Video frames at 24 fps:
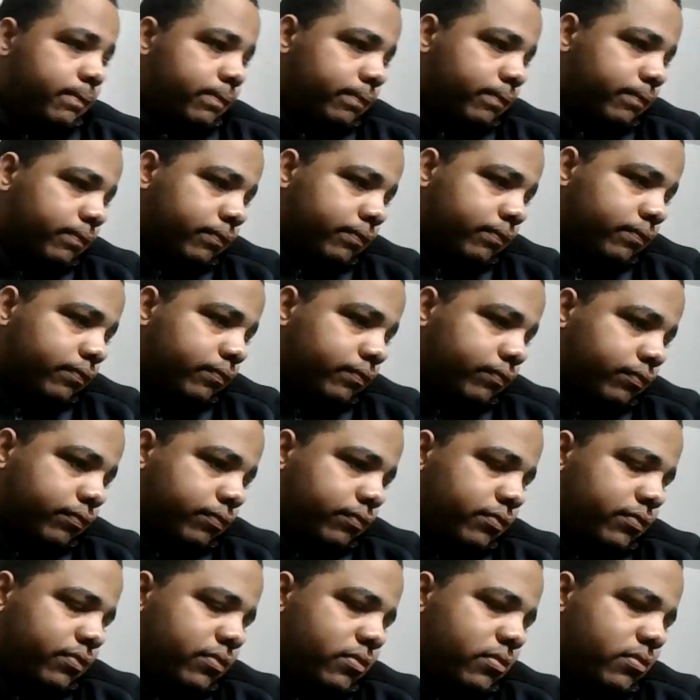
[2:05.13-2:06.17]

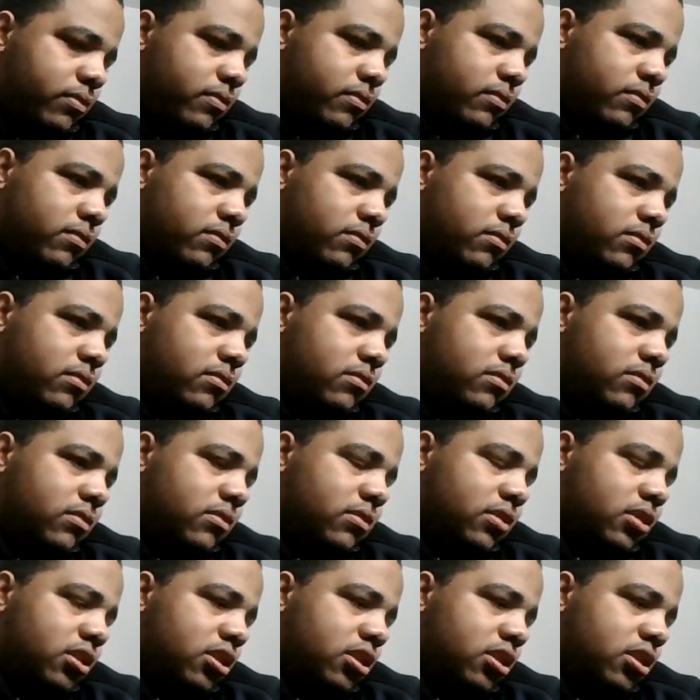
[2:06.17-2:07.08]
No one is speaking in this clip.